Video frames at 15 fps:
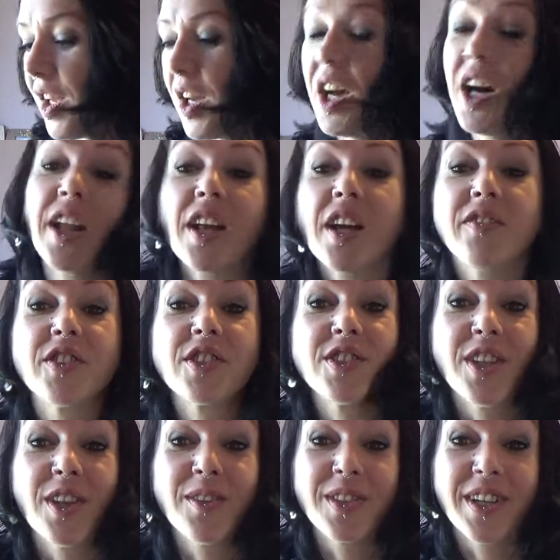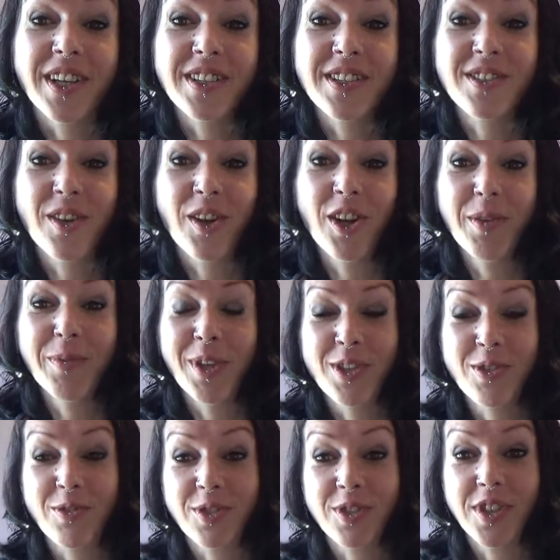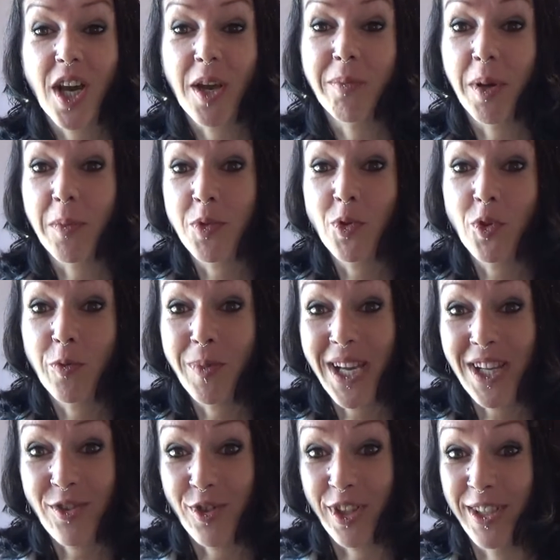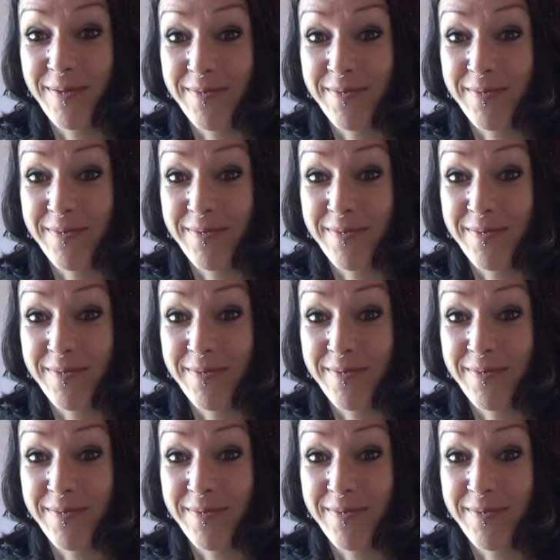And I've just noticed, not only am I short on time, I'm short of battery.